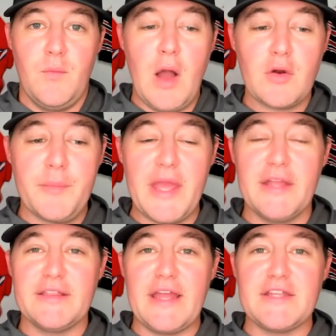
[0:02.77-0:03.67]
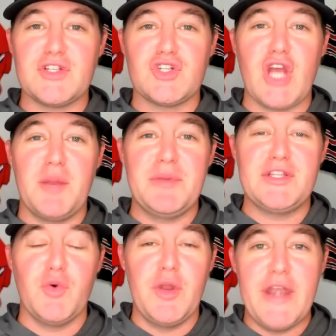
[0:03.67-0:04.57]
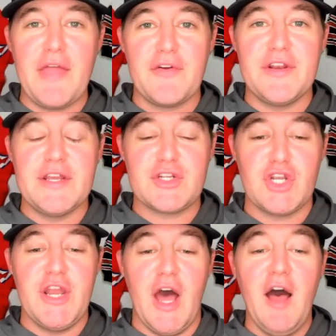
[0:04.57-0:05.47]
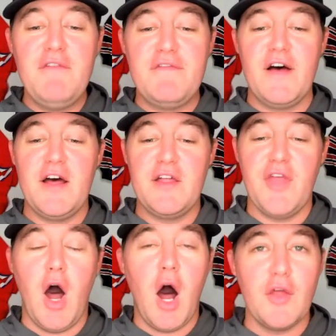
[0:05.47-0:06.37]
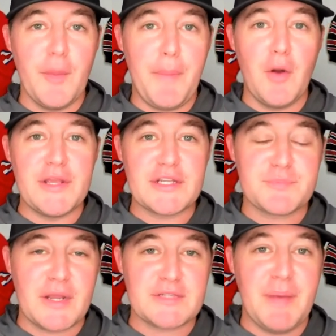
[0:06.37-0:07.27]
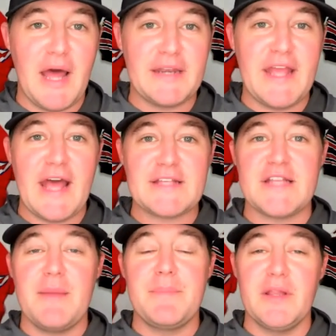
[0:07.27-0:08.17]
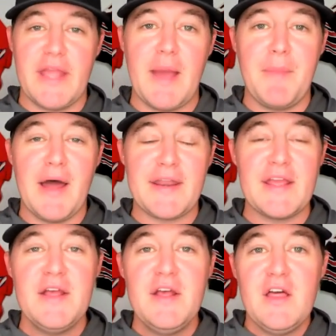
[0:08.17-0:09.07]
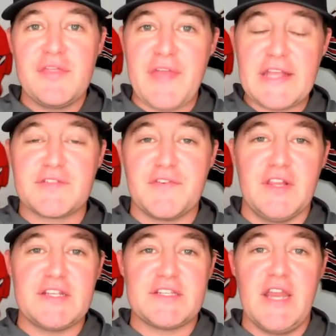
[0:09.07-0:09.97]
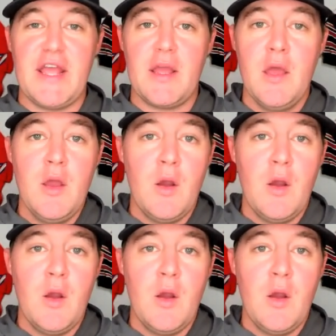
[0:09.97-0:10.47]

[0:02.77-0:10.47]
Welcome in, ladies and gentlemen, to another edition of the On the Pony Express podcast. I'm Billy Embody. Thanks for listening.